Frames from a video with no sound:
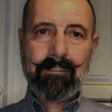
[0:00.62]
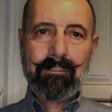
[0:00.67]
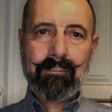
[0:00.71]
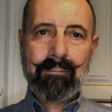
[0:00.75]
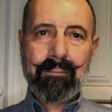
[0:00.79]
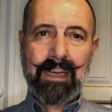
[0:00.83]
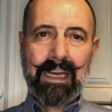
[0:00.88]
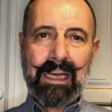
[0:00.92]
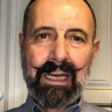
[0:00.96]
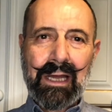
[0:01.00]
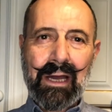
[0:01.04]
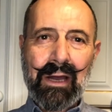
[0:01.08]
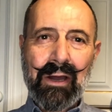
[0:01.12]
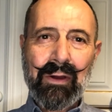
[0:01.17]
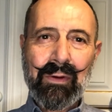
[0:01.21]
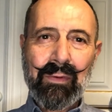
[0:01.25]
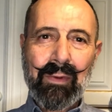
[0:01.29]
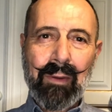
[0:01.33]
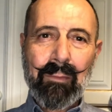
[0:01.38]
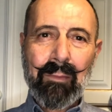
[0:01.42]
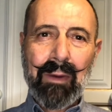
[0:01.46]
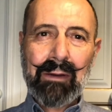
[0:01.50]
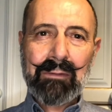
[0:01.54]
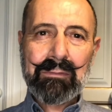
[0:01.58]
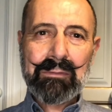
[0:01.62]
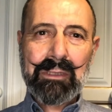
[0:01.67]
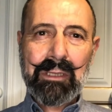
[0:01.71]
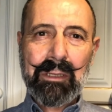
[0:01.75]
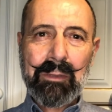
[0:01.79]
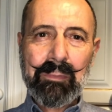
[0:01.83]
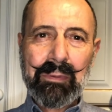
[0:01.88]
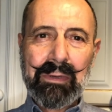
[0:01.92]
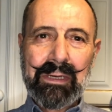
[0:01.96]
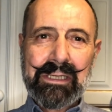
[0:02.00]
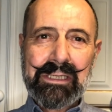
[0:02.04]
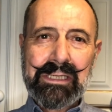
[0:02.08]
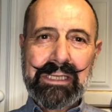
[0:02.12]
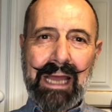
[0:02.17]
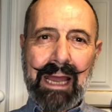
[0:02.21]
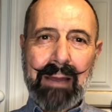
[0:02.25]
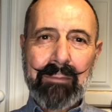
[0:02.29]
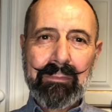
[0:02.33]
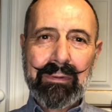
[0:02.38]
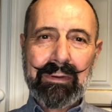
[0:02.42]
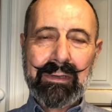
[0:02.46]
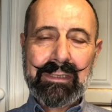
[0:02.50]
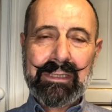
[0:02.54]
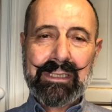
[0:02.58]
Hello and welcome to the British
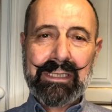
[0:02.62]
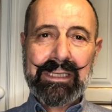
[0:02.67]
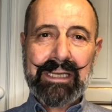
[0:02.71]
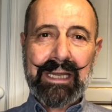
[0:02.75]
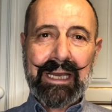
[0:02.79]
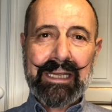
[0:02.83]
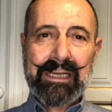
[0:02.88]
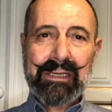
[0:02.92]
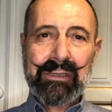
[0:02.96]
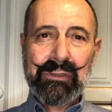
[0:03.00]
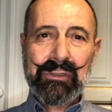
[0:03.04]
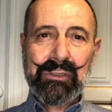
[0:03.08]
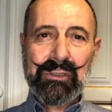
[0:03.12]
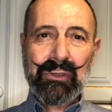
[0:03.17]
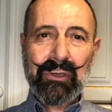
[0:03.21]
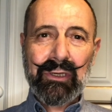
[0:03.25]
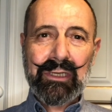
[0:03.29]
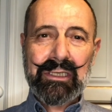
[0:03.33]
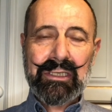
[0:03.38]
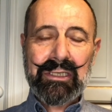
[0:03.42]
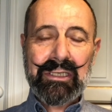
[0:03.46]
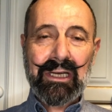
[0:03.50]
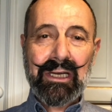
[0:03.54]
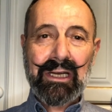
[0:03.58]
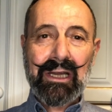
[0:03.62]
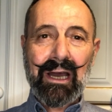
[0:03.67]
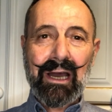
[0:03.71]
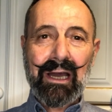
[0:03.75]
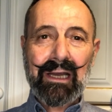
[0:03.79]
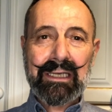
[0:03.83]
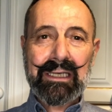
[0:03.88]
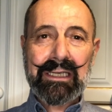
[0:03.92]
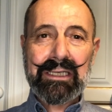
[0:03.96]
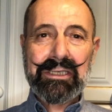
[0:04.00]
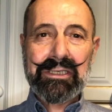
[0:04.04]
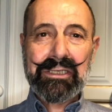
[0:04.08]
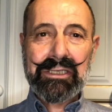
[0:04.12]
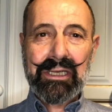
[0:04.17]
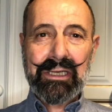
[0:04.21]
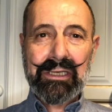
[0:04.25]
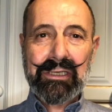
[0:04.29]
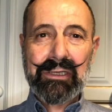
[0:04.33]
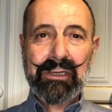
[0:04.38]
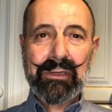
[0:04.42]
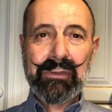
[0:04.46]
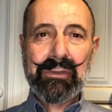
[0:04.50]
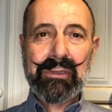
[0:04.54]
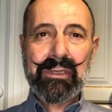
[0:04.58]
Dapper, and today you join us on our
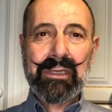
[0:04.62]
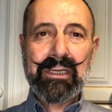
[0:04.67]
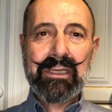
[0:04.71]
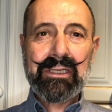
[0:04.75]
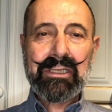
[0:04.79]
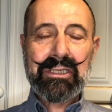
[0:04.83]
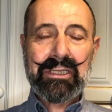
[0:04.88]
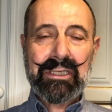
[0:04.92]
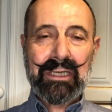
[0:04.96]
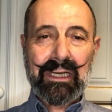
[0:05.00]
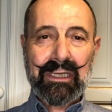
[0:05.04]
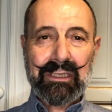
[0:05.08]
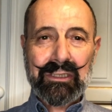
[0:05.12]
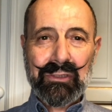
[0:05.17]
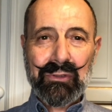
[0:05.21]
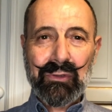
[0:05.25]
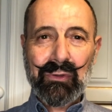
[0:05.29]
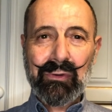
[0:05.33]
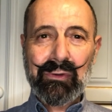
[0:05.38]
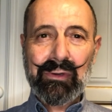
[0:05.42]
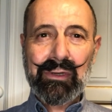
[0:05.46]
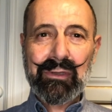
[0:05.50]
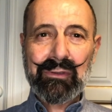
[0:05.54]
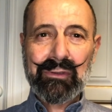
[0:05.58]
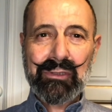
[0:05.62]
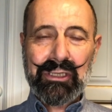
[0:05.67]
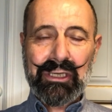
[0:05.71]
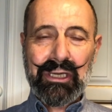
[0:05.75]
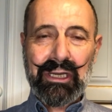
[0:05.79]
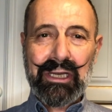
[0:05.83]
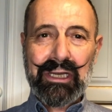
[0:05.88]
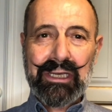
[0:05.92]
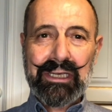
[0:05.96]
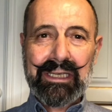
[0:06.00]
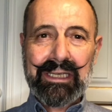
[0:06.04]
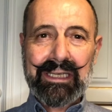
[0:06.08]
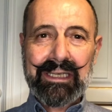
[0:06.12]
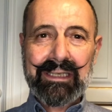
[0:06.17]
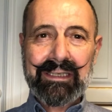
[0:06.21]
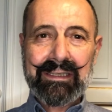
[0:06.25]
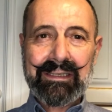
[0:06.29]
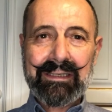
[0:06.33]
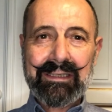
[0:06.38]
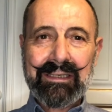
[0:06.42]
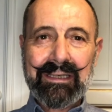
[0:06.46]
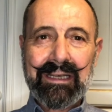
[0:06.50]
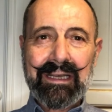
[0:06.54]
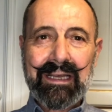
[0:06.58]
continued sartorial journey,
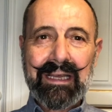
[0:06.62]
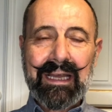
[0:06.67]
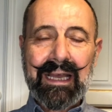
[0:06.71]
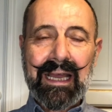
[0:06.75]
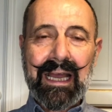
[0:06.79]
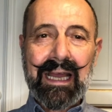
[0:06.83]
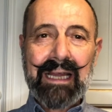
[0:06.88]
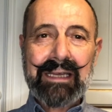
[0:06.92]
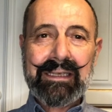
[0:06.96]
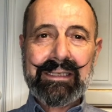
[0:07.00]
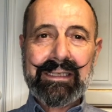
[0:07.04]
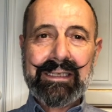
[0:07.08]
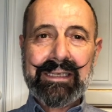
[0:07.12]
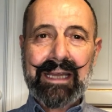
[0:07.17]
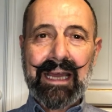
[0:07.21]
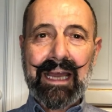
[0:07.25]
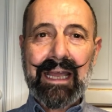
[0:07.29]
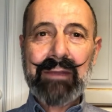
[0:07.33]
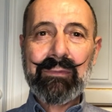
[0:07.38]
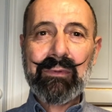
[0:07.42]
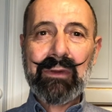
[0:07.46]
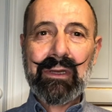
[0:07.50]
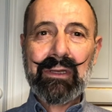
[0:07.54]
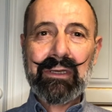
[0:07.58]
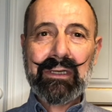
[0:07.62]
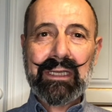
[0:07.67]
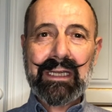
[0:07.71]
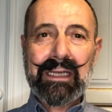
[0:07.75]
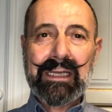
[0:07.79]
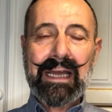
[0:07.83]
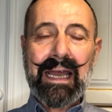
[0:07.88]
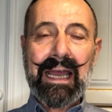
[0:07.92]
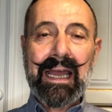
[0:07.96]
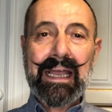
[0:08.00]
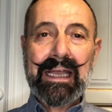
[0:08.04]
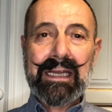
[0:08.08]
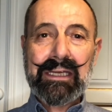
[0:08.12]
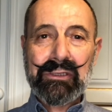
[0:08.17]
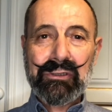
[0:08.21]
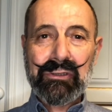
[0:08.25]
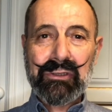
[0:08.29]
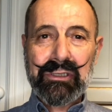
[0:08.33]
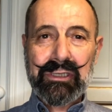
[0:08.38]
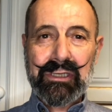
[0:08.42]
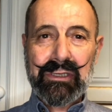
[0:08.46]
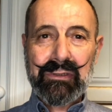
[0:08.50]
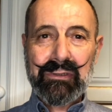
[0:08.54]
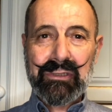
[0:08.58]
and today we're looking at
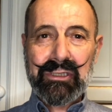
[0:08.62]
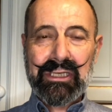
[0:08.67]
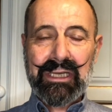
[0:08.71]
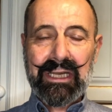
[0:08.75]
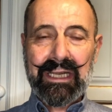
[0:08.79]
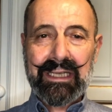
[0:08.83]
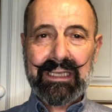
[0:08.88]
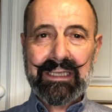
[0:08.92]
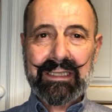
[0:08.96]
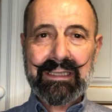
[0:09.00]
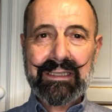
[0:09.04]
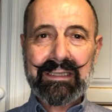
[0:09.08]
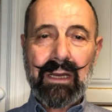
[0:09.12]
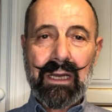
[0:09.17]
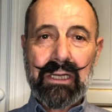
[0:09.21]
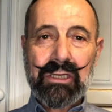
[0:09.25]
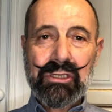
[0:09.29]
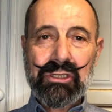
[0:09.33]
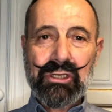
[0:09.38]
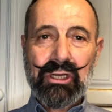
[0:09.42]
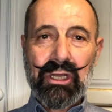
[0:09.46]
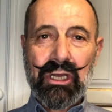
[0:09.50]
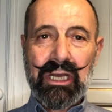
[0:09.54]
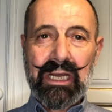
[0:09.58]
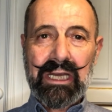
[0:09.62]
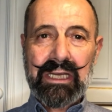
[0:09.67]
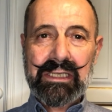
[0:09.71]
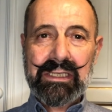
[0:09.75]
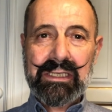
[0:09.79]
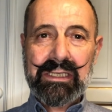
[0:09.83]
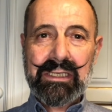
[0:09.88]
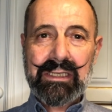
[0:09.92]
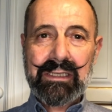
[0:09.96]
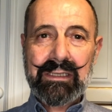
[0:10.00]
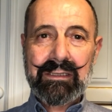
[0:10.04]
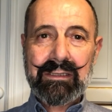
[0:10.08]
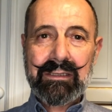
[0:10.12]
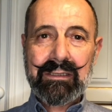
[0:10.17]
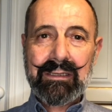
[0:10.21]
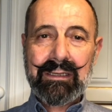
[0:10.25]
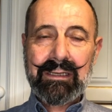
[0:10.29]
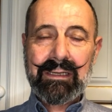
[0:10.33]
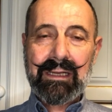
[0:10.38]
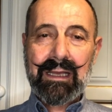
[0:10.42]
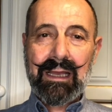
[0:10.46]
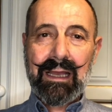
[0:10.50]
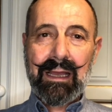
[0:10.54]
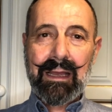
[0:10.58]
introducing a shirt,
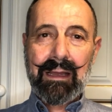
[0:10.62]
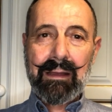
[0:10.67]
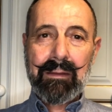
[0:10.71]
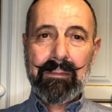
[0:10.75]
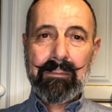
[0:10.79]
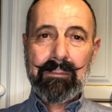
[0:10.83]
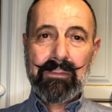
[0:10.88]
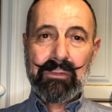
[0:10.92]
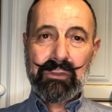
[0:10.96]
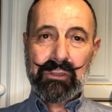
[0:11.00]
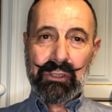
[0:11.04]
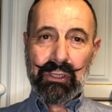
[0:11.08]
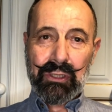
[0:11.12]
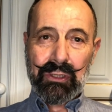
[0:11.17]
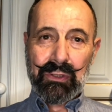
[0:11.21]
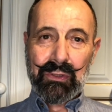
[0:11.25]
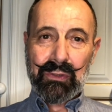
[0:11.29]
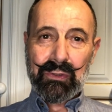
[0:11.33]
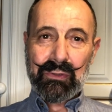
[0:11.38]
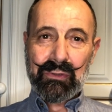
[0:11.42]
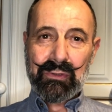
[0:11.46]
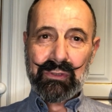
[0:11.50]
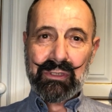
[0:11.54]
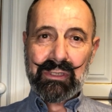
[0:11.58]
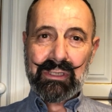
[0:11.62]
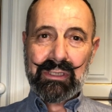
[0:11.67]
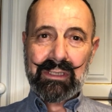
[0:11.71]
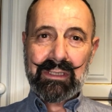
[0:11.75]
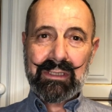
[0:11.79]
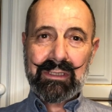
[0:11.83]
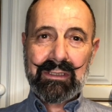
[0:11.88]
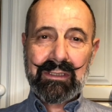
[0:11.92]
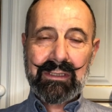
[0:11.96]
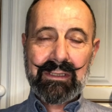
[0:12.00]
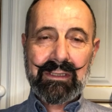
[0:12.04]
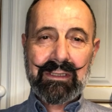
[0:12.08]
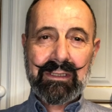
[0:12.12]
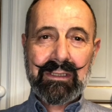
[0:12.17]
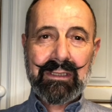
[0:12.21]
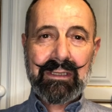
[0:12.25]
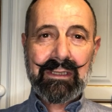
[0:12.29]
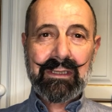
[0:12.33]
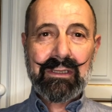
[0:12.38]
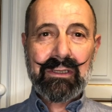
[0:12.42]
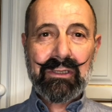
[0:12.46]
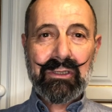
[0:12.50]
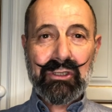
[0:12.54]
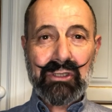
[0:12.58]
shoes,
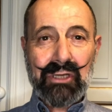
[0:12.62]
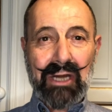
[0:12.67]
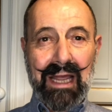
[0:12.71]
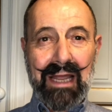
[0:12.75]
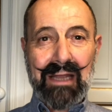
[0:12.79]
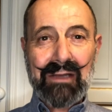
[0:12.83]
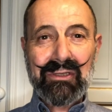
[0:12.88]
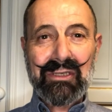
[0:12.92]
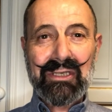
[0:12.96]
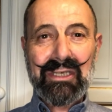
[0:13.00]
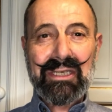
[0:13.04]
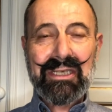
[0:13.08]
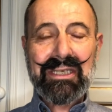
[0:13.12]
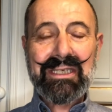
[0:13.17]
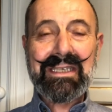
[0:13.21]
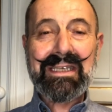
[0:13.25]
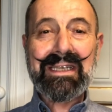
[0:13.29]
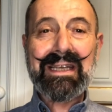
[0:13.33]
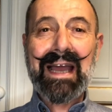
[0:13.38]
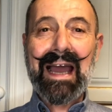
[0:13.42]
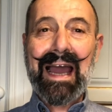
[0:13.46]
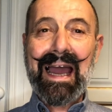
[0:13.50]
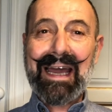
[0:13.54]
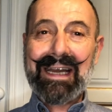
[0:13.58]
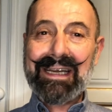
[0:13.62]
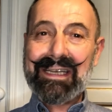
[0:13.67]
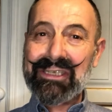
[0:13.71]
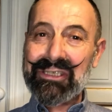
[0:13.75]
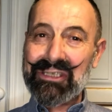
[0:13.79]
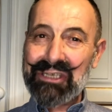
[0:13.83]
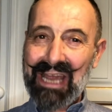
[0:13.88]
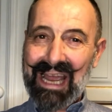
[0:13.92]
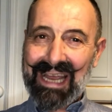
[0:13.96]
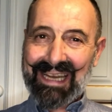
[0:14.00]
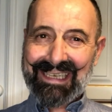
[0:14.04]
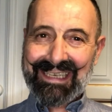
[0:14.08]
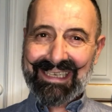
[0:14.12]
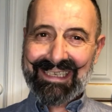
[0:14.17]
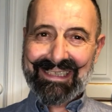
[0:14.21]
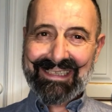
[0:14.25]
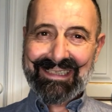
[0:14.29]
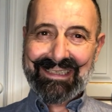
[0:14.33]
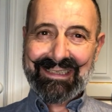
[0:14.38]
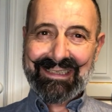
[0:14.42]
trousers and a jacket.